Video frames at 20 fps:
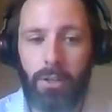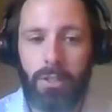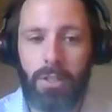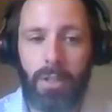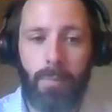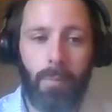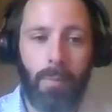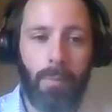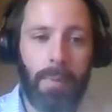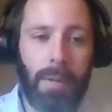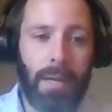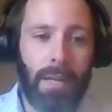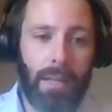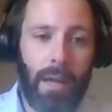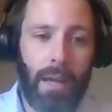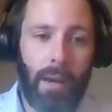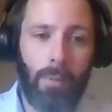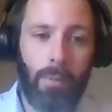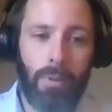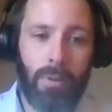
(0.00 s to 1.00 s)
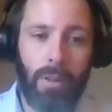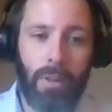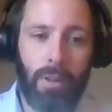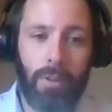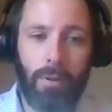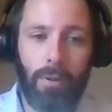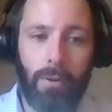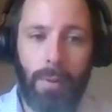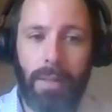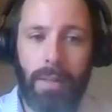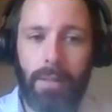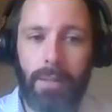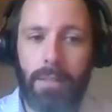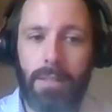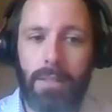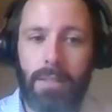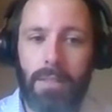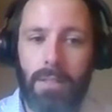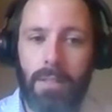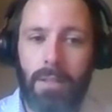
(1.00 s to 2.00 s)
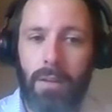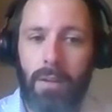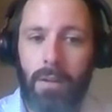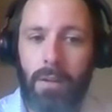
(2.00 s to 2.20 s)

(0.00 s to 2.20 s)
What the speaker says: supplementing that with other methods.